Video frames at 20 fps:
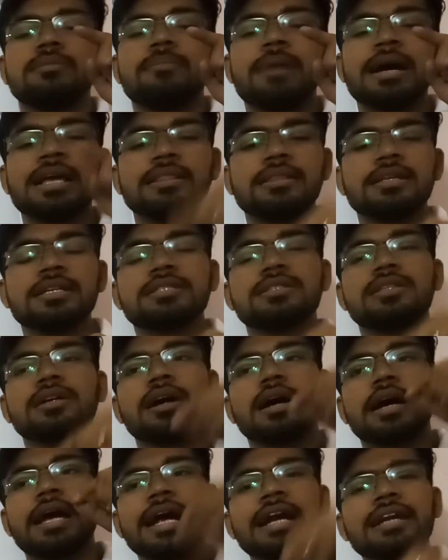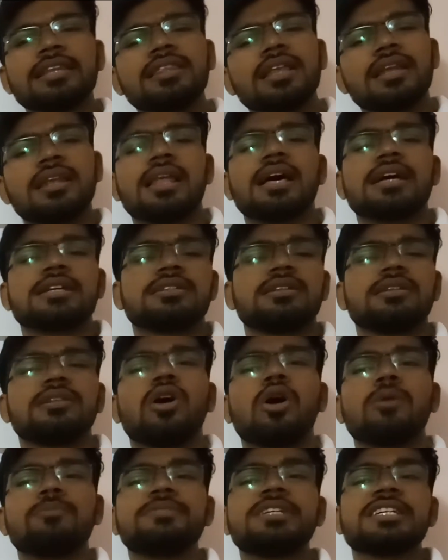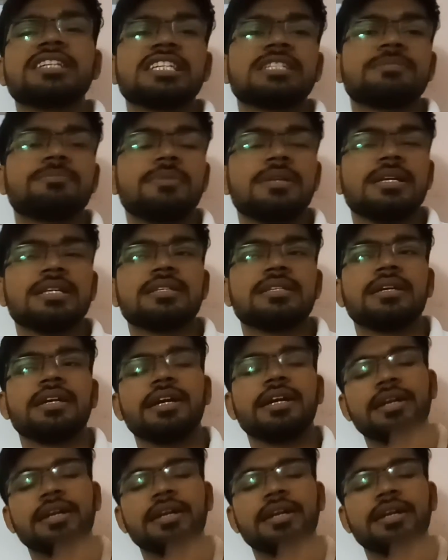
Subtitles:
by this at the last the object is placed.